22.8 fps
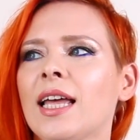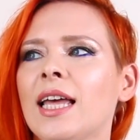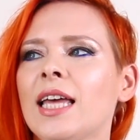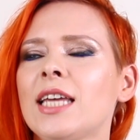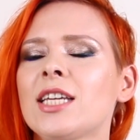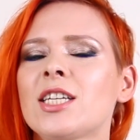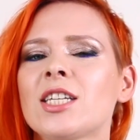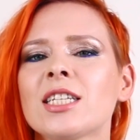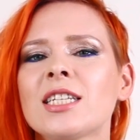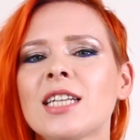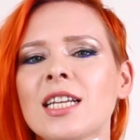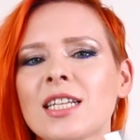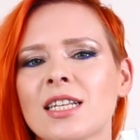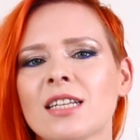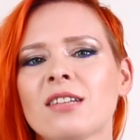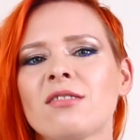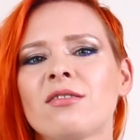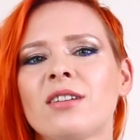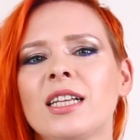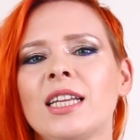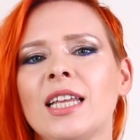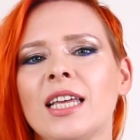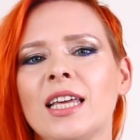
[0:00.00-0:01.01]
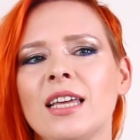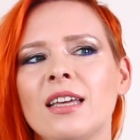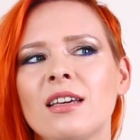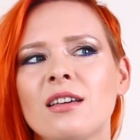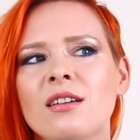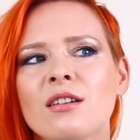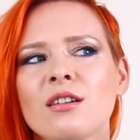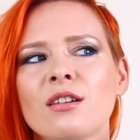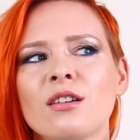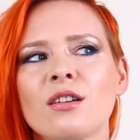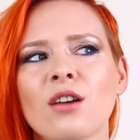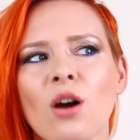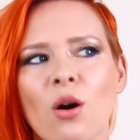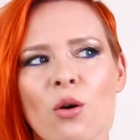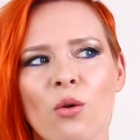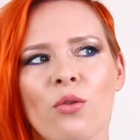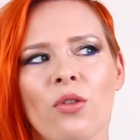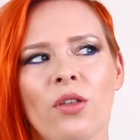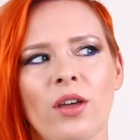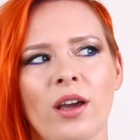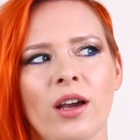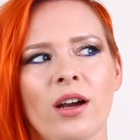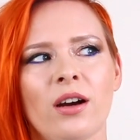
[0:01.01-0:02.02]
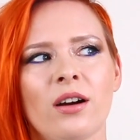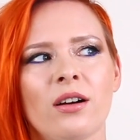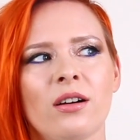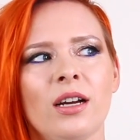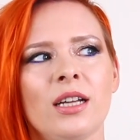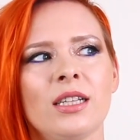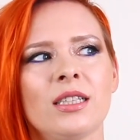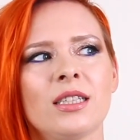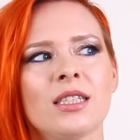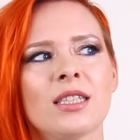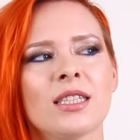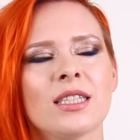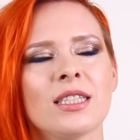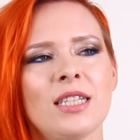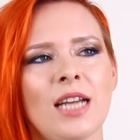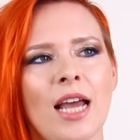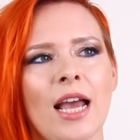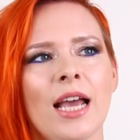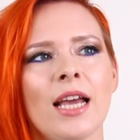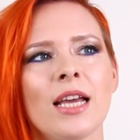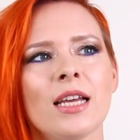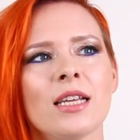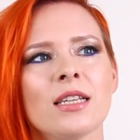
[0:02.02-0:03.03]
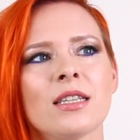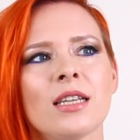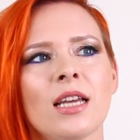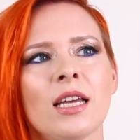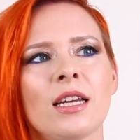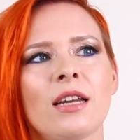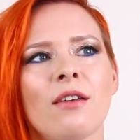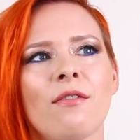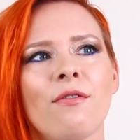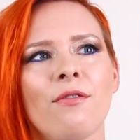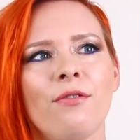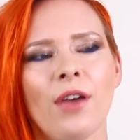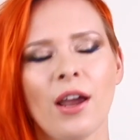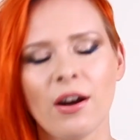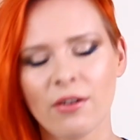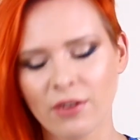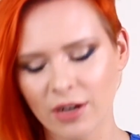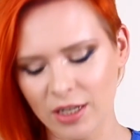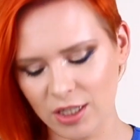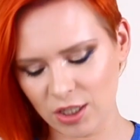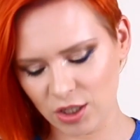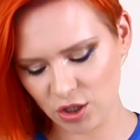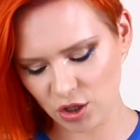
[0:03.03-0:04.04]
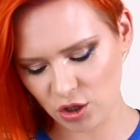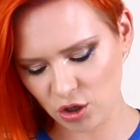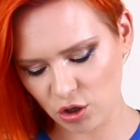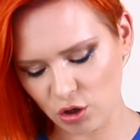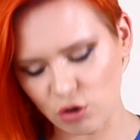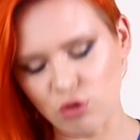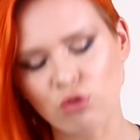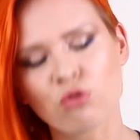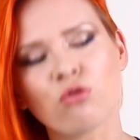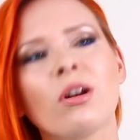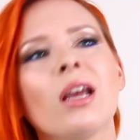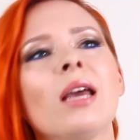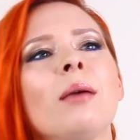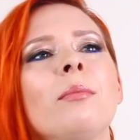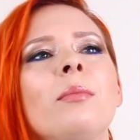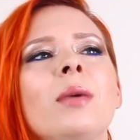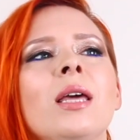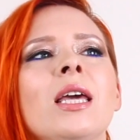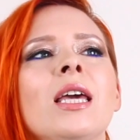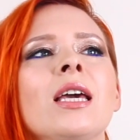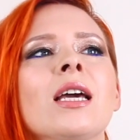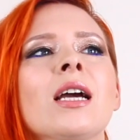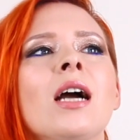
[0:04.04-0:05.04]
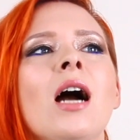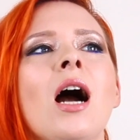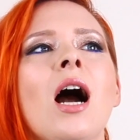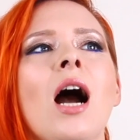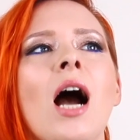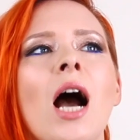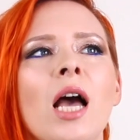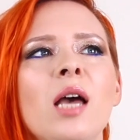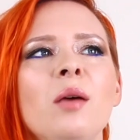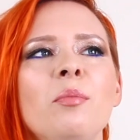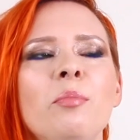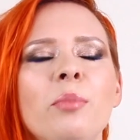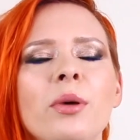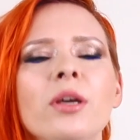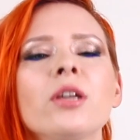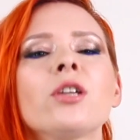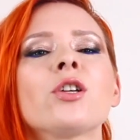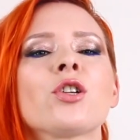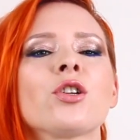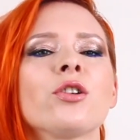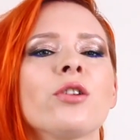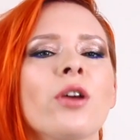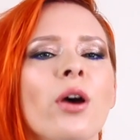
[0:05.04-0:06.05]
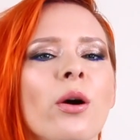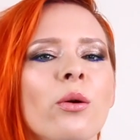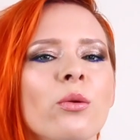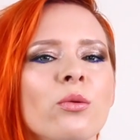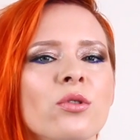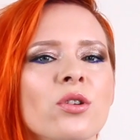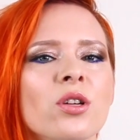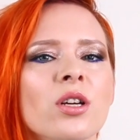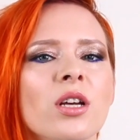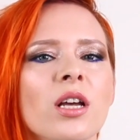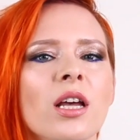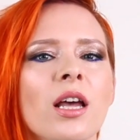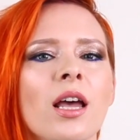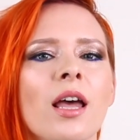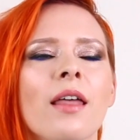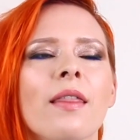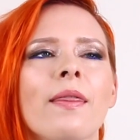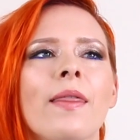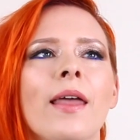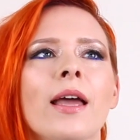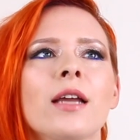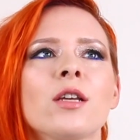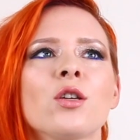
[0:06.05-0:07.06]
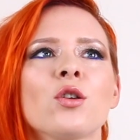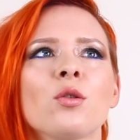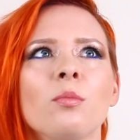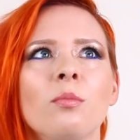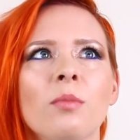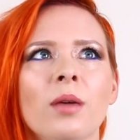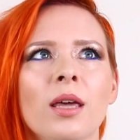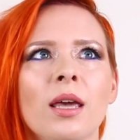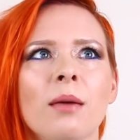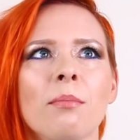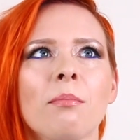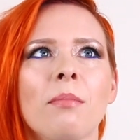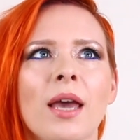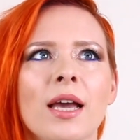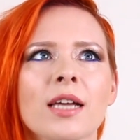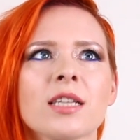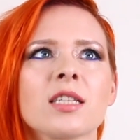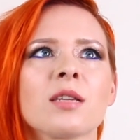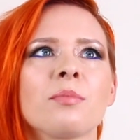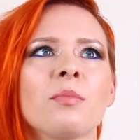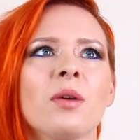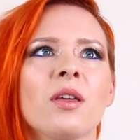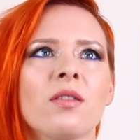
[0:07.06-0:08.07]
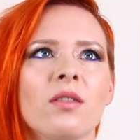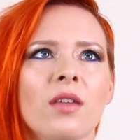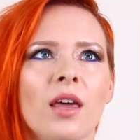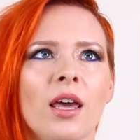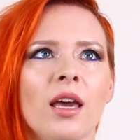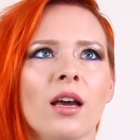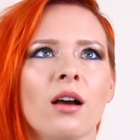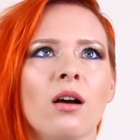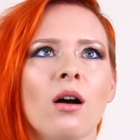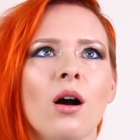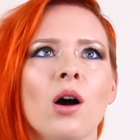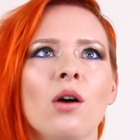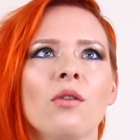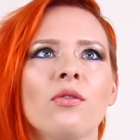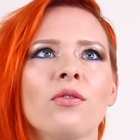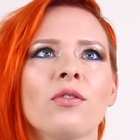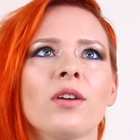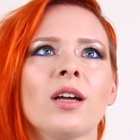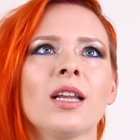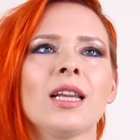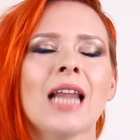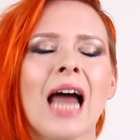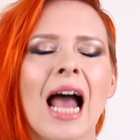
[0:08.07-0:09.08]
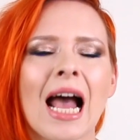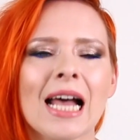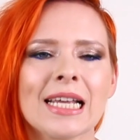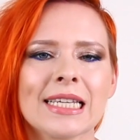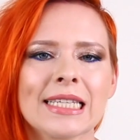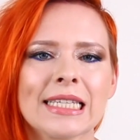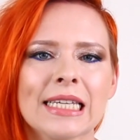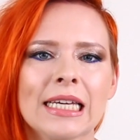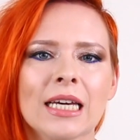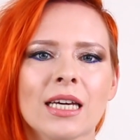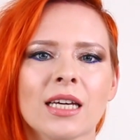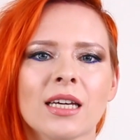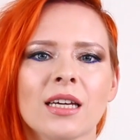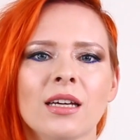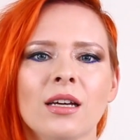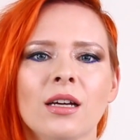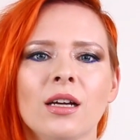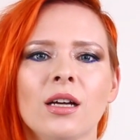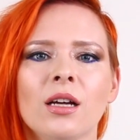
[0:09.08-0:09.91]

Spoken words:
It just doesn't really go there. It stays at a very screaming high-pitched note that to me makes me think of classic